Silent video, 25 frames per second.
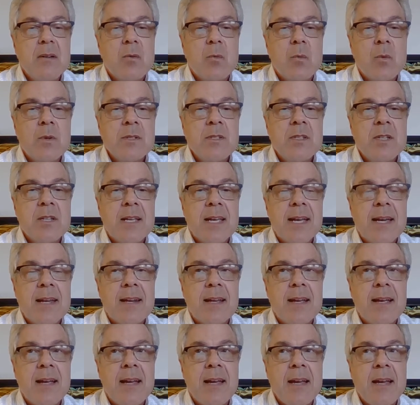Once you
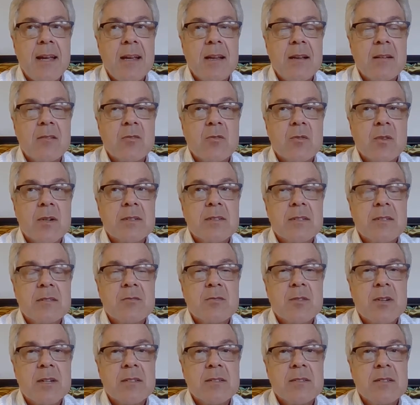get a drug
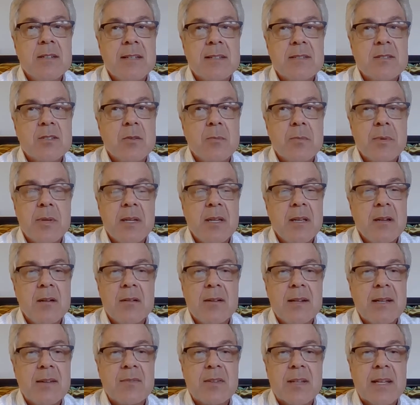destruction SOP, you
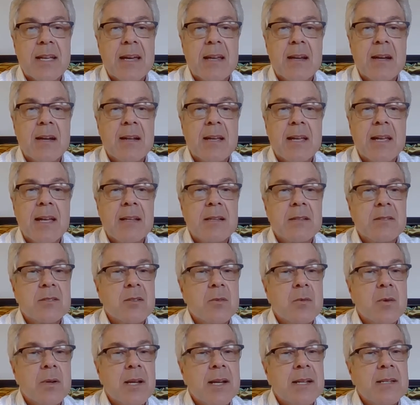don't have to get it again.
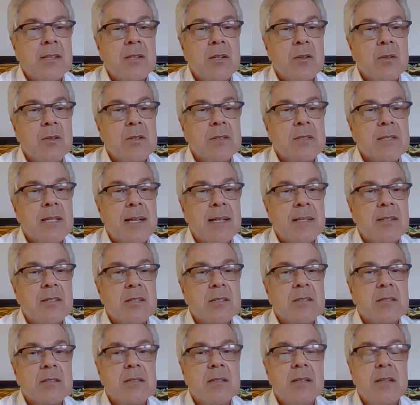So what I do is I
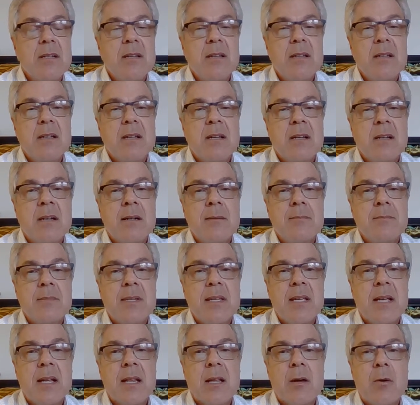just
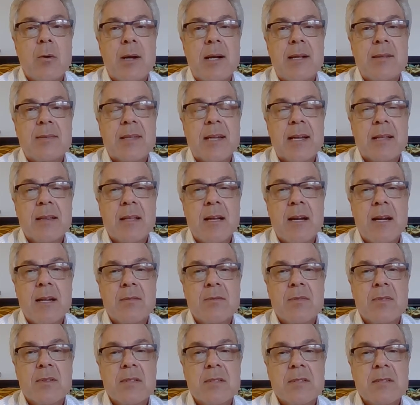yellow out that line
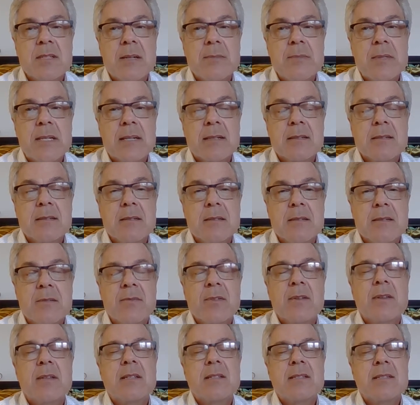for the subject,
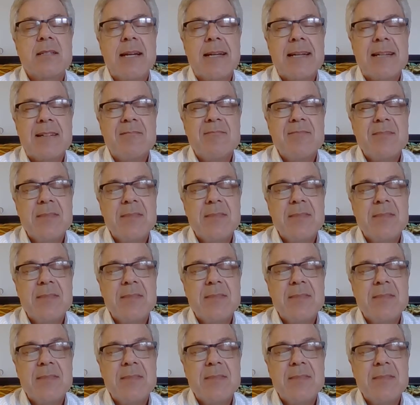for the site.